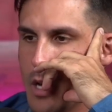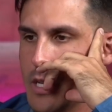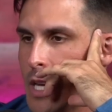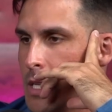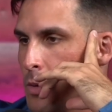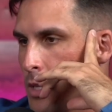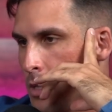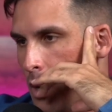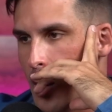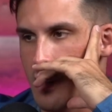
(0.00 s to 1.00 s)
Dancing with the
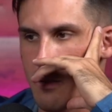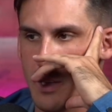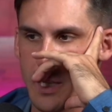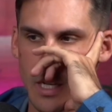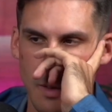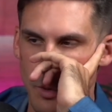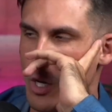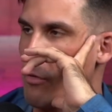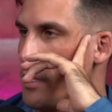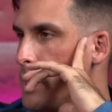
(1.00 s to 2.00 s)
Stars, releasing a
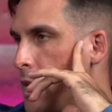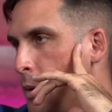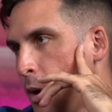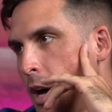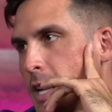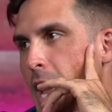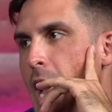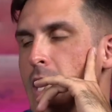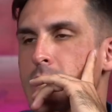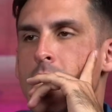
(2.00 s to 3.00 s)
book, releasing a
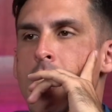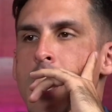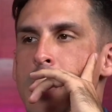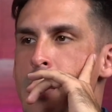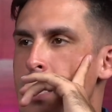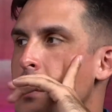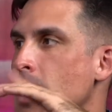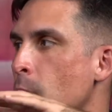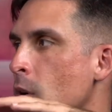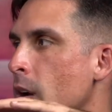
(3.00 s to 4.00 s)
podcast. This
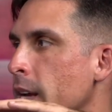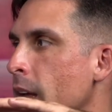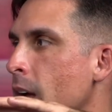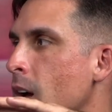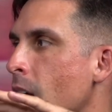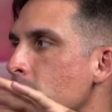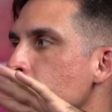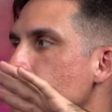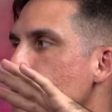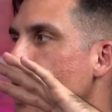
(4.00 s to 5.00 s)
summer right now, I'm
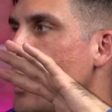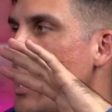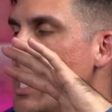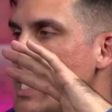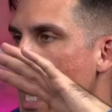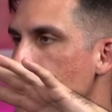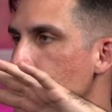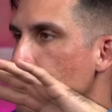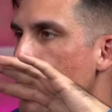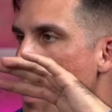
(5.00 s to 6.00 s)
just like
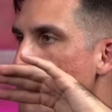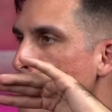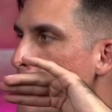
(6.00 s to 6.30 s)
intentionally pumping the